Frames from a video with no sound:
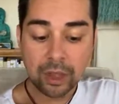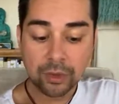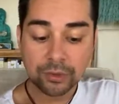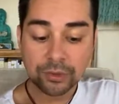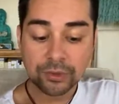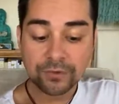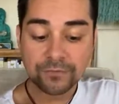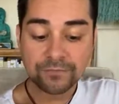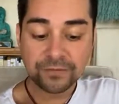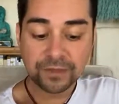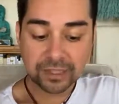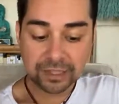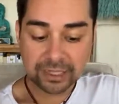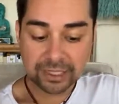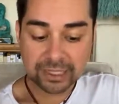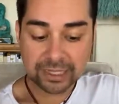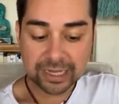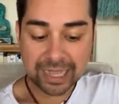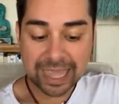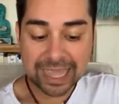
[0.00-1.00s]
how you're
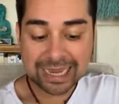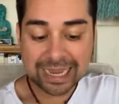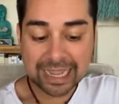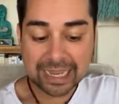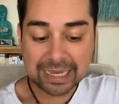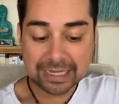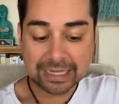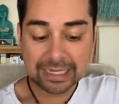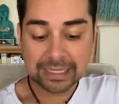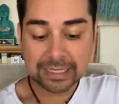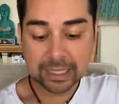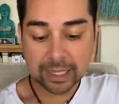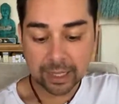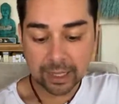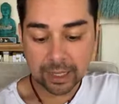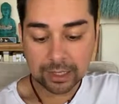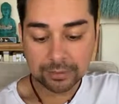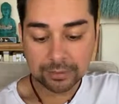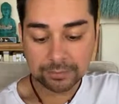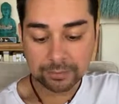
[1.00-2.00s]
feeling at any
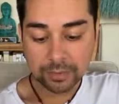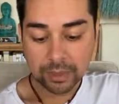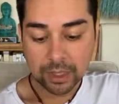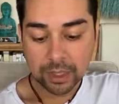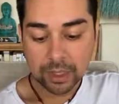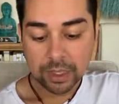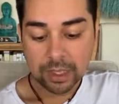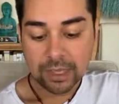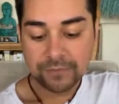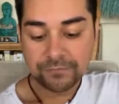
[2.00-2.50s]
time.